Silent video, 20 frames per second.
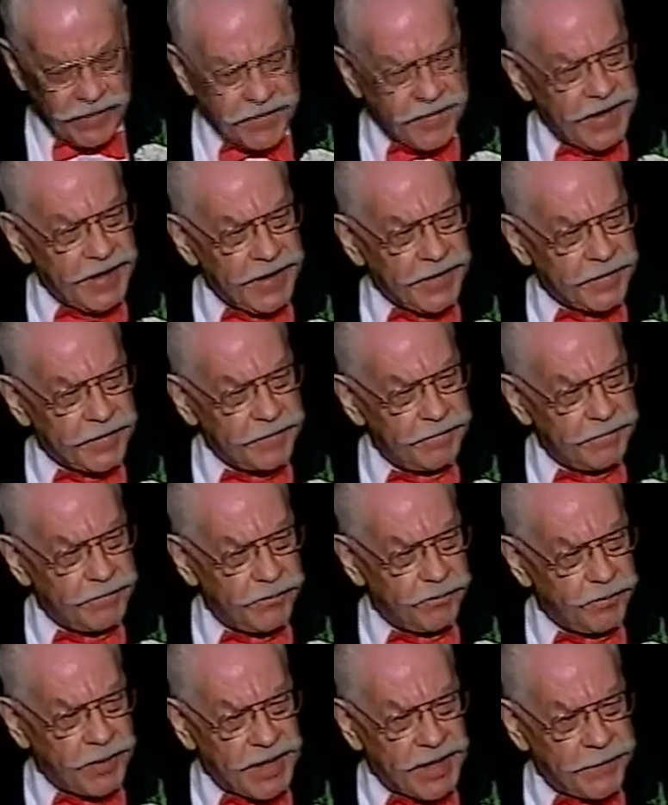to thank
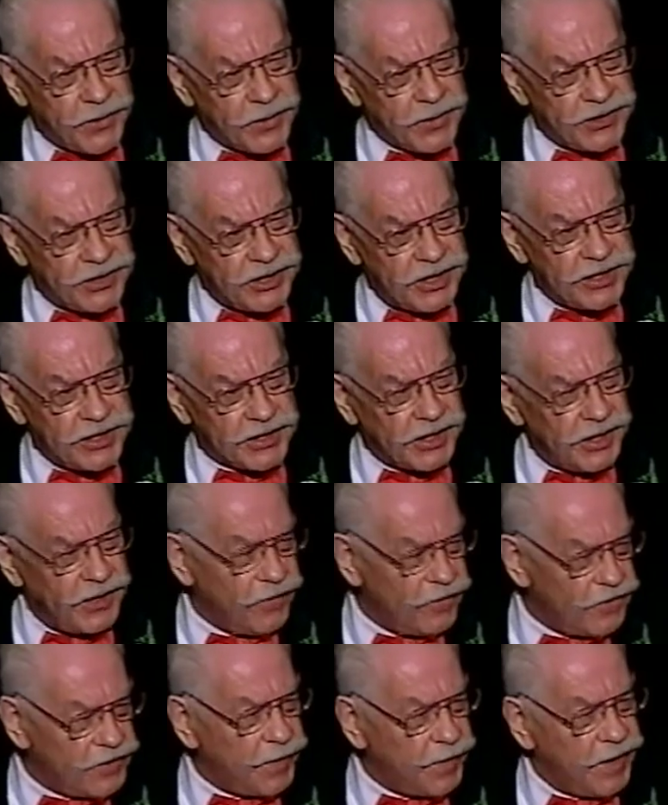Bob Kuczynski,
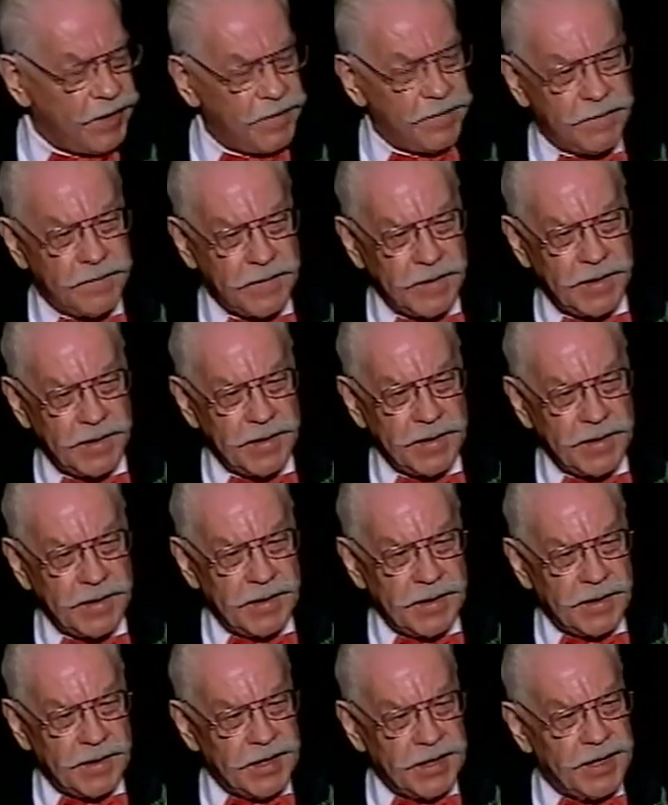who's been
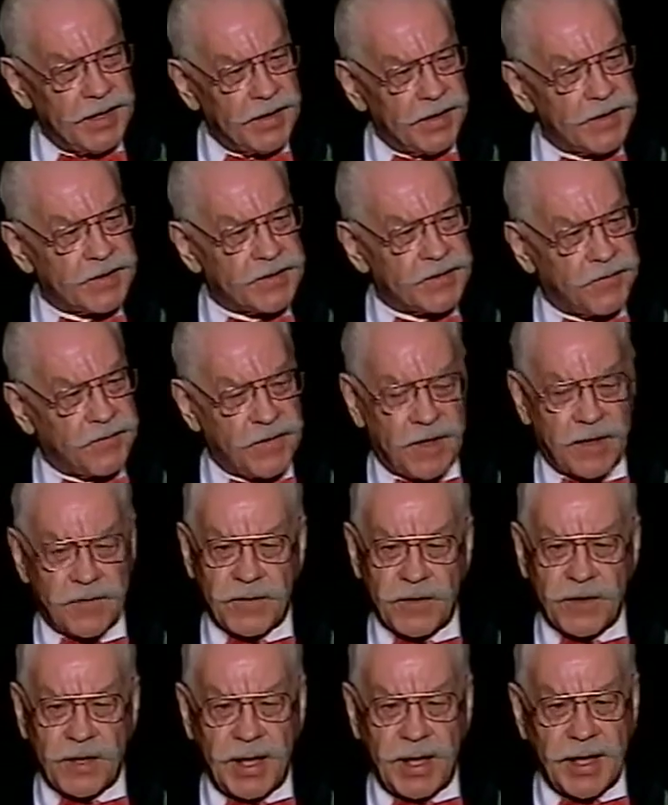leading this affair
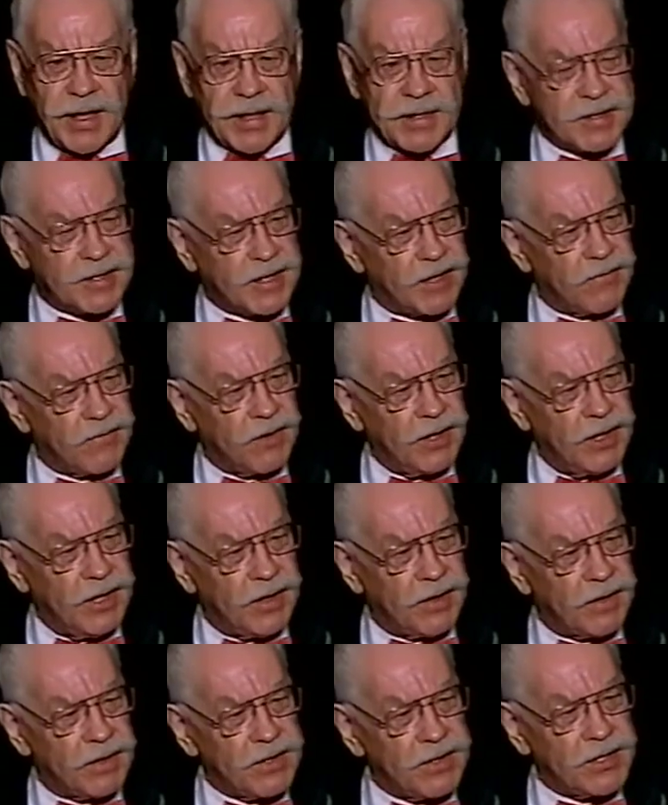for the last several
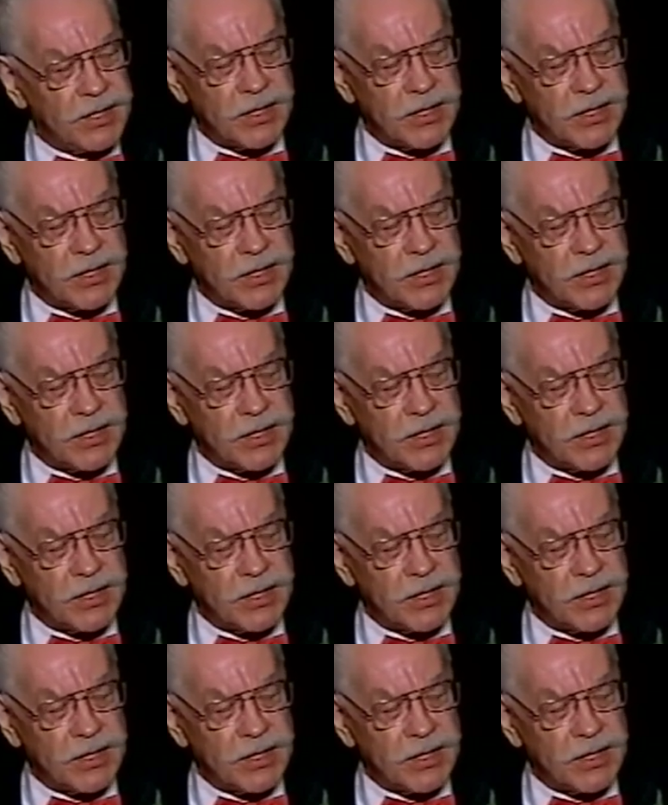years.